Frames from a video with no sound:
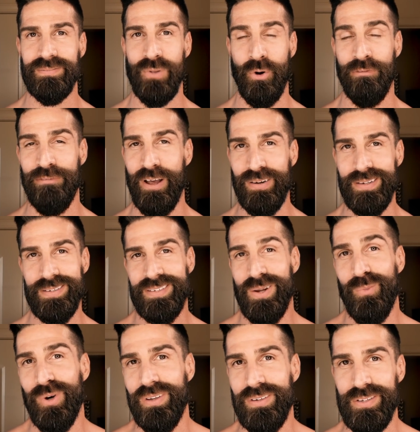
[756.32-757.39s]
or found it
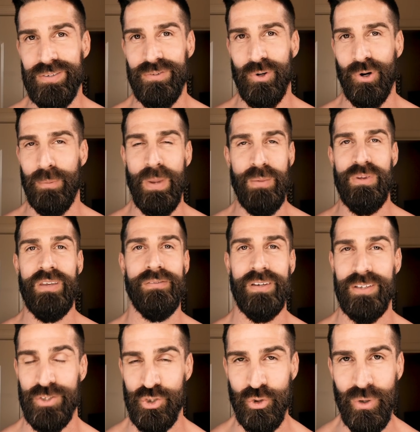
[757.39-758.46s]
somewhat useful or maybe even
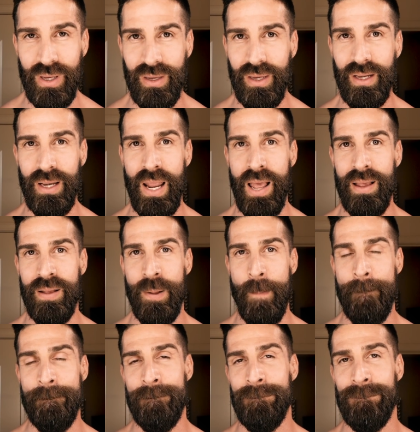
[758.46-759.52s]
intriguing,
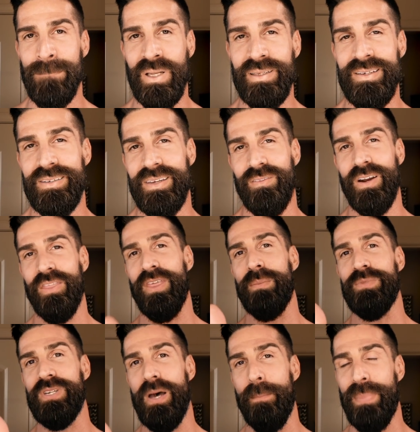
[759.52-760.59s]
please give it a
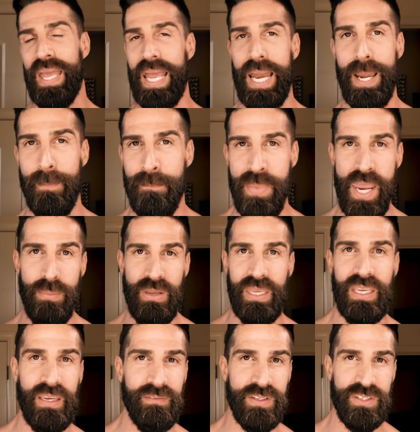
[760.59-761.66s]
thumbs up and maybe
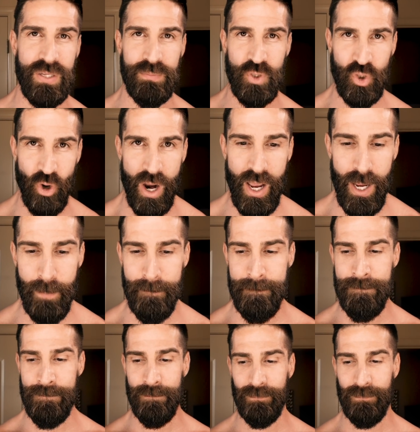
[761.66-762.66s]
even subscribe.